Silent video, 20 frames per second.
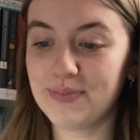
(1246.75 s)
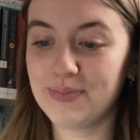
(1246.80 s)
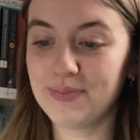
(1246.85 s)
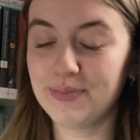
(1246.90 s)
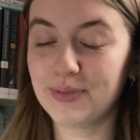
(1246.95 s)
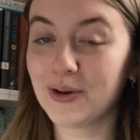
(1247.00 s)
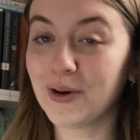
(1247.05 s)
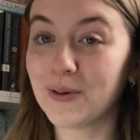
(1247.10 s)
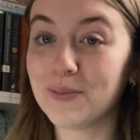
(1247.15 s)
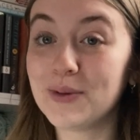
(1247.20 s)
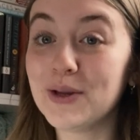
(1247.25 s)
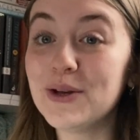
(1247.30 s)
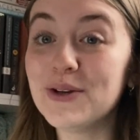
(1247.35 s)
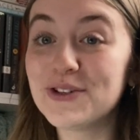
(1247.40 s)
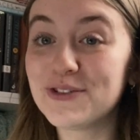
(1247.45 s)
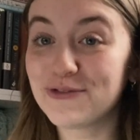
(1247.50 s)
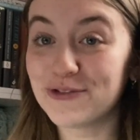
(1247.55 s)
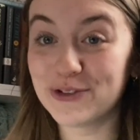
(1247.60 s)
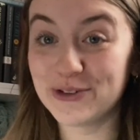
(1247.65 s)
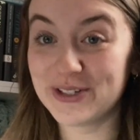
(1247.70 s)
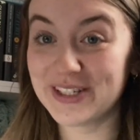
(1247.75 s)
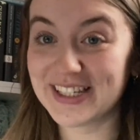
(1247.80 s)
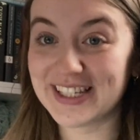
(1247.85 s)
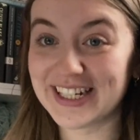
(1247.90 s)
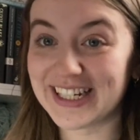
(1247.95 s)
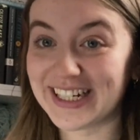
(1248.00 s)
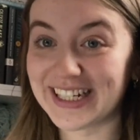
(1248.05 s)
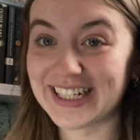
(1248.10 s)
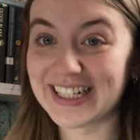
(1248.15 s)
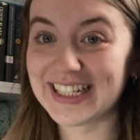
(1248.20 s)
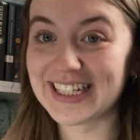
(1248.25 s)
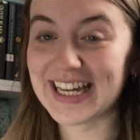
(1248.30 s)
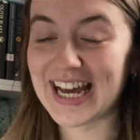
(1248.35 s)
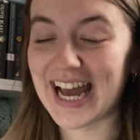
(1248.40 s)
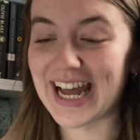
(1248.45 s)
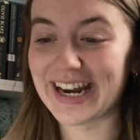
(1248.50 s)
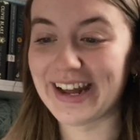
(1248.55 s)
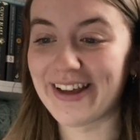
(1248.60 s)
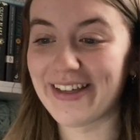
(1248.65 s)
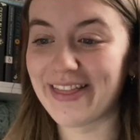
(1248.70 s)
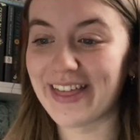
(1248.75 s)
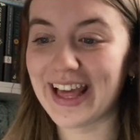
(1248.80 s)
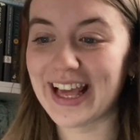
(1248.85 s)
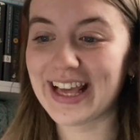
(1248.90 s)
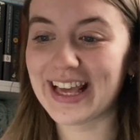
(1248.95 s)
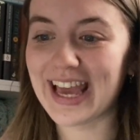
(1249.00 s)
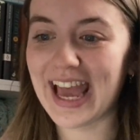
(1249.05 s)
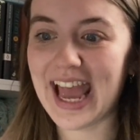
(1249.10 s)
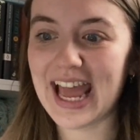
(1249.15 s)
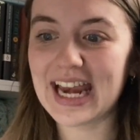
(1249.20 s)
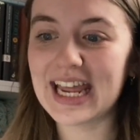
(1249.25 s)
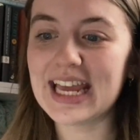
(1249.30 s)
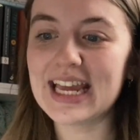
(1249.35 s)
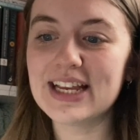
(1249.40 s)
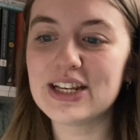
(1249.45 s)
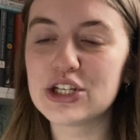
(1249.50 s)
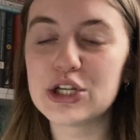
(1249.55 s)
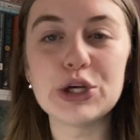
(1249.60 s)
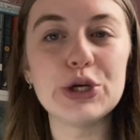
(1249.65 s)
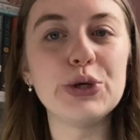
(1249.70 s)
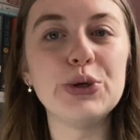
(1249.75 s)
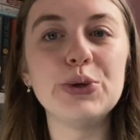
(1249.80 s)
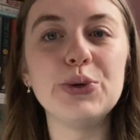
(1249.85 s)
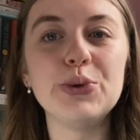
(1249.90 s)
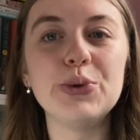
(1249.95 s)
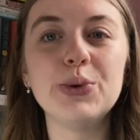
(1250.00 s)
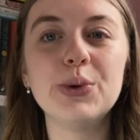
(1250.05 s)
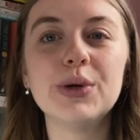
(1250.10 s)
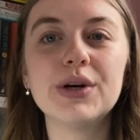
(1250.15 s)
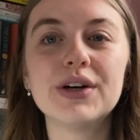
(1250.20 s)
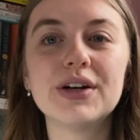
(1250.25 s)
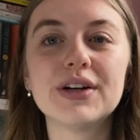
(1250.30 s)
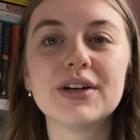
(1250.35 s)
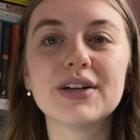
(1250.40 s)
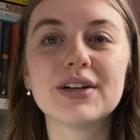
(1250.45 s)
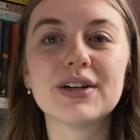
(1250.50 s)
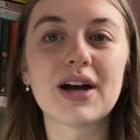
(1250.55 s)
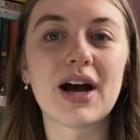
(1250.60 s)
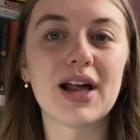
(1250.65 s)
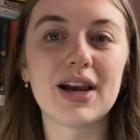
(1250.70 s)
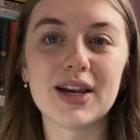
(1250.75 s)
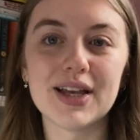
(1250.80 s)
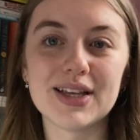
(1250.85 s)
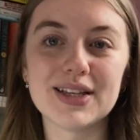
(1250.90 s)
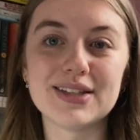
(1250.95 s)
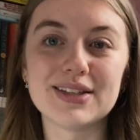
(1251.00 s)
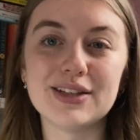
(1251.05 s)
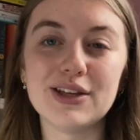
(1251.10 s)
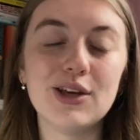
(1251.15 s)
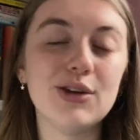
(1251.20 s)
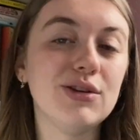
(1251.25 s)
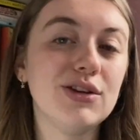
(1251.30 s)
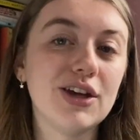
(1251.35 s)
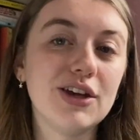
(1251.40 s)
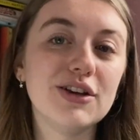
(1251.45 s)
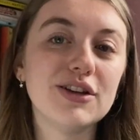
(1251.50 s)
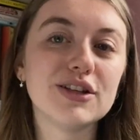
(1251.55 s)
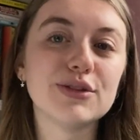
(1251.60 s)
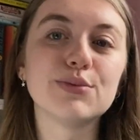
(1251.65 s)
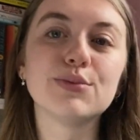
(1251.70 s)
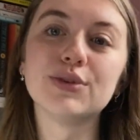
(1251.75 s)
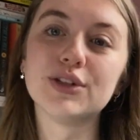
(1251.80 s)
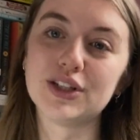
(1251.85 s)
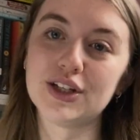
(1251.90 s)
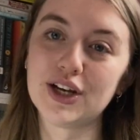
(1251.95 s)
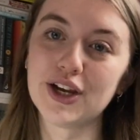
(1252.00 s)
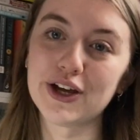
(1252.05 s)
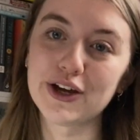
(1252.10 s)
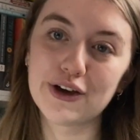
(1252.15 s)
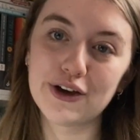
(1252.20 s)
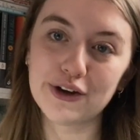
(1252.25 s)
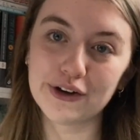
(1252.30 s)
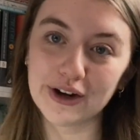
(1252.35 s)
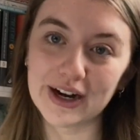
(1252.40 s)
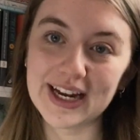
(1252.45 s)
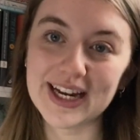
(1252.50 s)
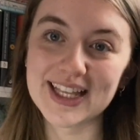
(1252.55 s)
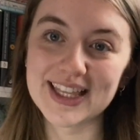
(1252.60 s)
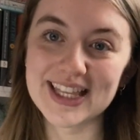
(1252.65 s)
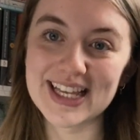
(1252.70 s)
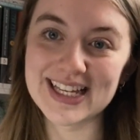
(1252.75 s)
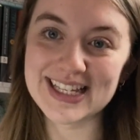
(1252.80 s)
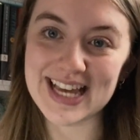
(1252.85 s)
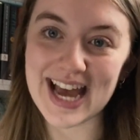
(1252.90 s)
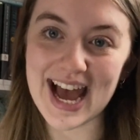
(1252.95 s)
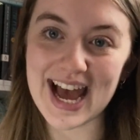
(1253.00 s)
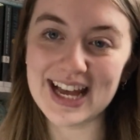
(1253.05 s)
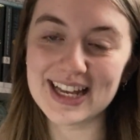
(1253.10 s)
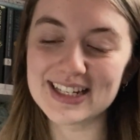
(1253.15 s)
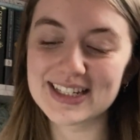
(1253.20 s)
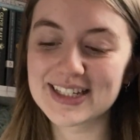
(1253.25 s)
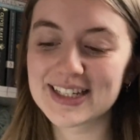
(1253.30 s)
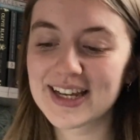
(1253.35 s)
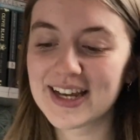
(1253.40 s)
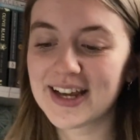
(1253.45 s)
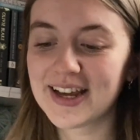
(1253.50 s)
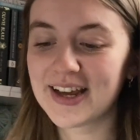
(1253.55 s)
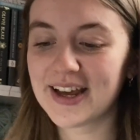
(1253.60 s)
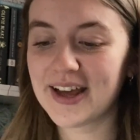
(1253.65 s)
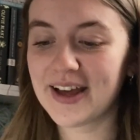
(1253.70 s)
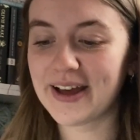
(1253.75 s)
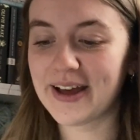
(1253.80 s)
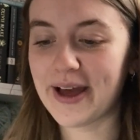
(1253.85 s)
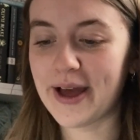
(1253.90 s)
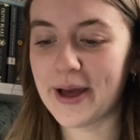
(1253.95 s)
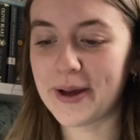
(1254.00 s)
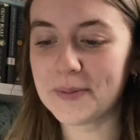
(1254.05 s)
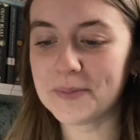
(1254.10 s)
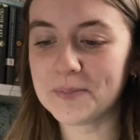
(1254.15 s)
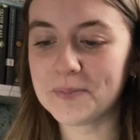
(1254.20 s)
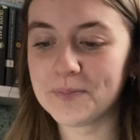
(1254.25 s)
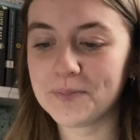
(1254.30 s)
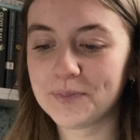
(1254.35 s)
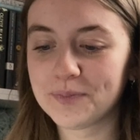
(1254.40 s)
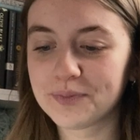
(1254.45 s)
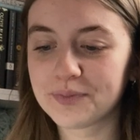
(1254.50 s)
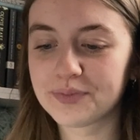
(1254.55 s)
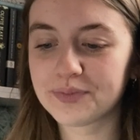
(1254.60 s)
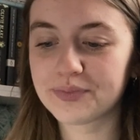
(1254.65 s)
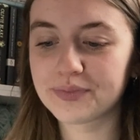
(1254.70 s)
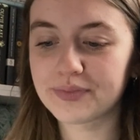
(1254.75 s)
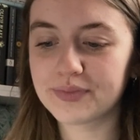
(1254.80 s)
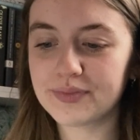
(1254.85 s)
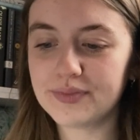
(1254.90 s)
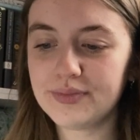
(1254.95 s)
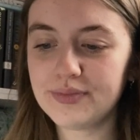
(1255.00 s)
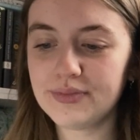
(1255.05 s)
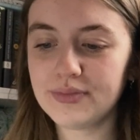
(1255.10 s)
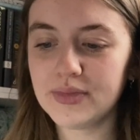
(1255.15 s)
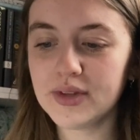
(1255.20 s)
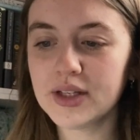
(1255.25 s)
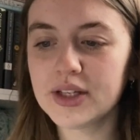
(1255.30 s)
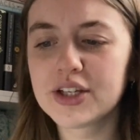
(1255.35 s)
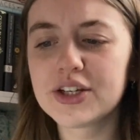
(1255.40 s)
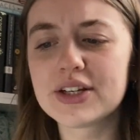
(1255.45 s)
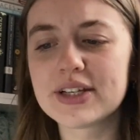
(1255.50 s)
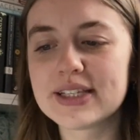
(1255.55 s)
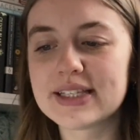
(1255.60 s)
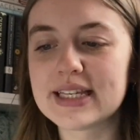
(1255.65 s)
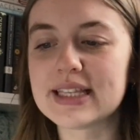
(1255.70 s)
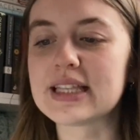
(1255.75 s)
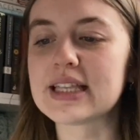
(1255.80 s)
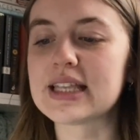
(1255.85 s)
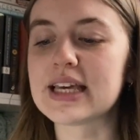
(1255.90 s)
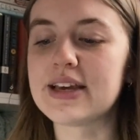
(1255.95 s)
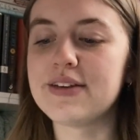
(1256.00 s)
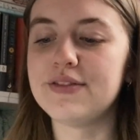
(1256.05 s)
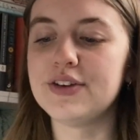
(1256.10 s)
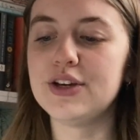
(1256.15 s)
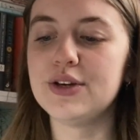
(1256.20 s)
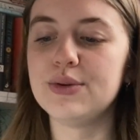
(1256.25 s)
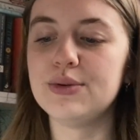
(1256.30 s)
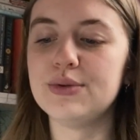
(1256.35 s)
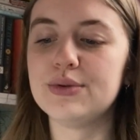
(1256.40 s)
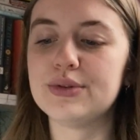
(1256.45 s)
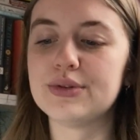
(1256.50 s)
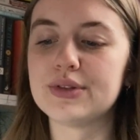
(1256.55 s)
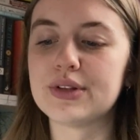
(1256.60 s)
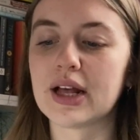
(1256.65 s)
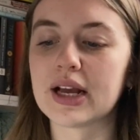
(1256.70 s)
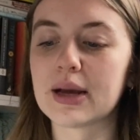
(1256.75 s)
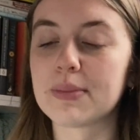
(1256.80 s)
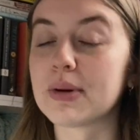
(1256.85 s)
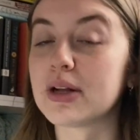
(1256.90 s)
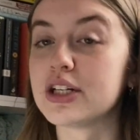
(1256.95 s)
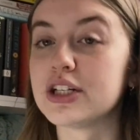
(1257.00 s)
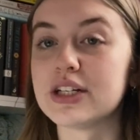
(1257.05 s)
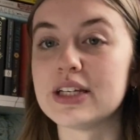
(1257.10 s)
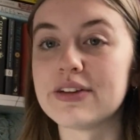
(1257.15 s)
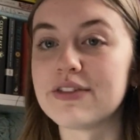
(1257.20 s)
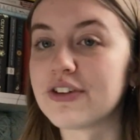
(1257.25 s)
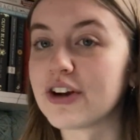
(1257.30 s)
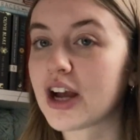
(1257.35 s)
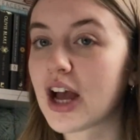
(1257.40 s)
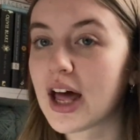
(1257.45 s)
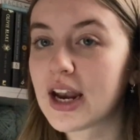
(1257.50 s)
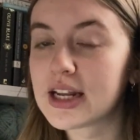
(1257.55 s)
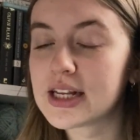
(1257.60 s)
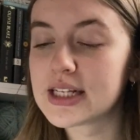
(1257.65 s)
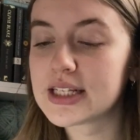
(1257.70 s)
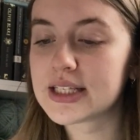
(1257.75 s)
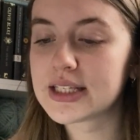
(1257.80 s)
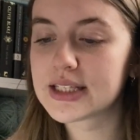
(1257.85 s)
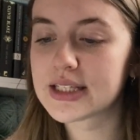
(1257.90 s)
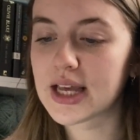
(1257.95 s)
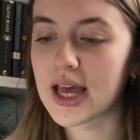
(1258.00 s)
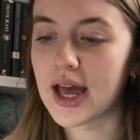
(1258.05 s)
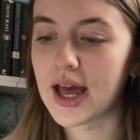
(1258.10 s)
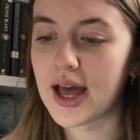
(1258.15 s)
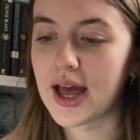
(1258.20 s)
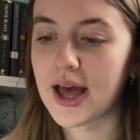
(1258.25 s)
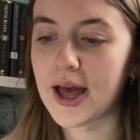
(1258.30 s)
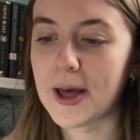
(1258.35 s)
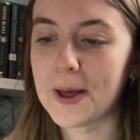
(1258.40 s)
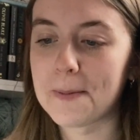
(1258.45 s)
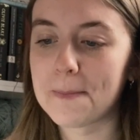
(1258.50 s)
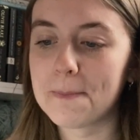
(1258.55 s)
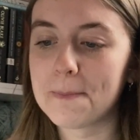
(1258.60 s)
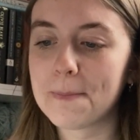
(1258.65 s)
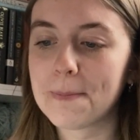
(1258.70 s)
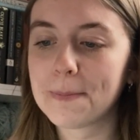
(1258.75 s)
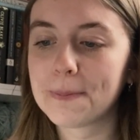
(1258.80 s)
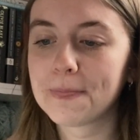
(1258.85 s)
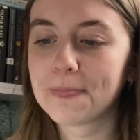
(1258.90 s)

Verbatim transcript: got a beautiful design and I think any two colours you use would look great in this hat. Um, you can see that they've used like a bunch of different colours, um,